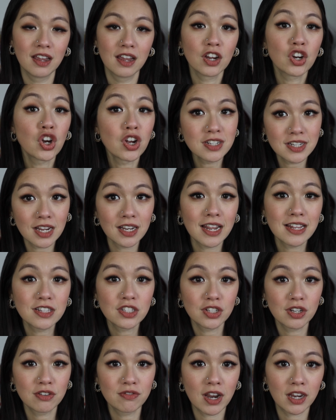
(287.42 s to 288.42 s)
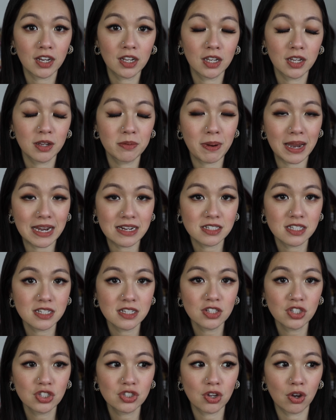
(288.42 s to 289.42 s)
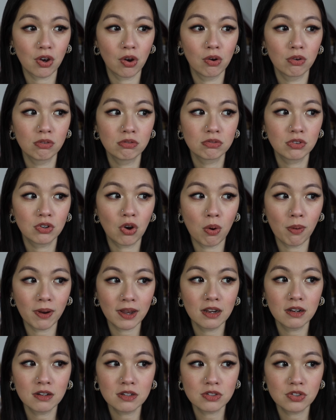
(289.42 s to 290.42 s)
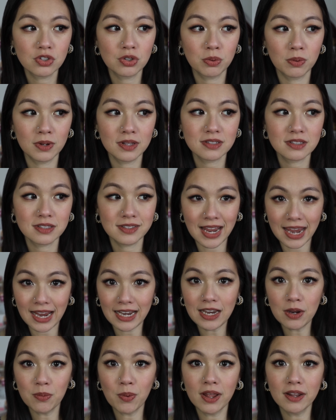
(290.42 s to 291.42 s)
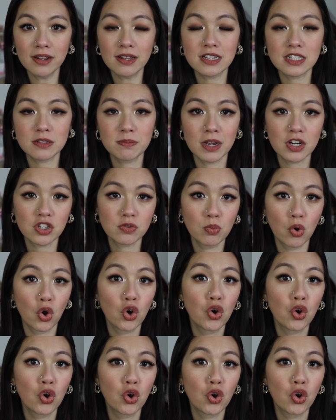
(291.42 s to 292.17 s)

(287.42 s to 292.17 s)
contact lens on a regular basis, so going towards daily one is much more